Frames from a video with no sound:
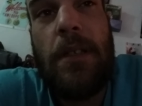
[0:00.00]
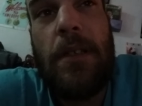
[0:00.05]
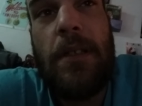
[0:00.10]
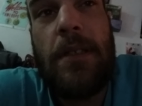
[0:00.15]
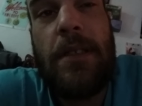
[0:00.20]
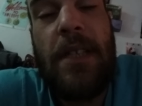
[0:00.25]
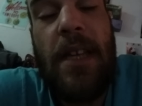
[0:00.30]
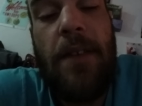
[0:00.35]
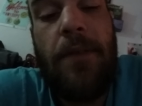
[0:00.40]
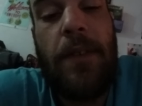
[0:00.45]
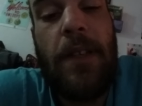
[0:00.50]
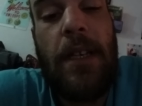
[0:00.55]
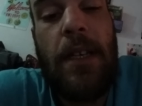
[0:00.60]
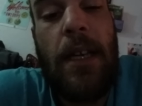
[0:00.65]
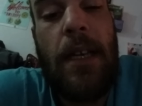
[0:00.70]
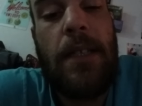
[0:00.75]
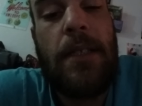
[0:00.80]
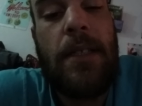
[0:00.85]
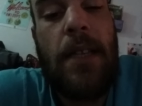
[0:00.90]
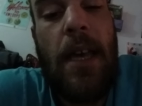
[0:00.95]
it's definitely
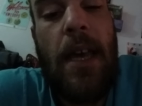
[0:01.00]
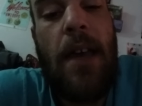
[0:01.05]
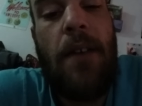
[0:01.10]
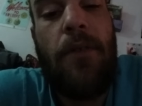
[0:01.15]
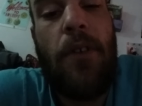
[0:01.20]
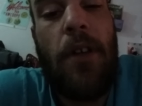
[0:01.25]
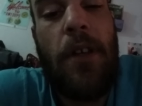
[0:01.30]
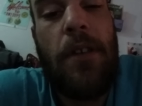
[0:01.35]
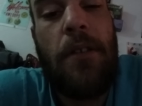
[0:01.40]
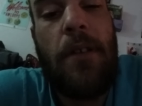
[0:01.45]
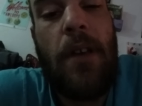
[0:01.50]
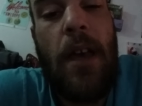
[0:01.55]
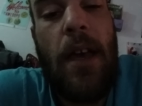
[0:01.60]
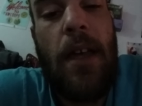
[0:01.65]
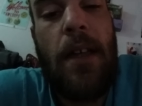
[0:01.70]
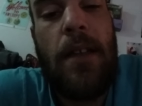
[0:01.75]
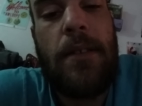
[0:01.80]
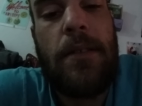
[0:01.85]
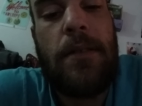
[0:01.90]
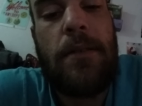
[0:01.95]
nice to have all you
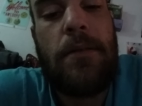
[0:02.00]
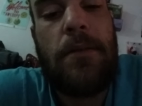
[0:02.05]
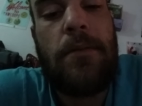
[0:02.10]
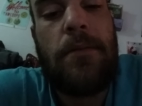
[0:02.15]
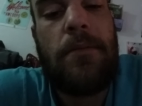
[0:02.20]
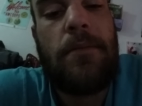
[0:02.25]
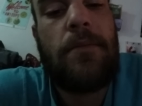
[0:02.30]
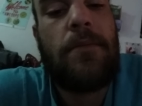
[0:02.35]
guys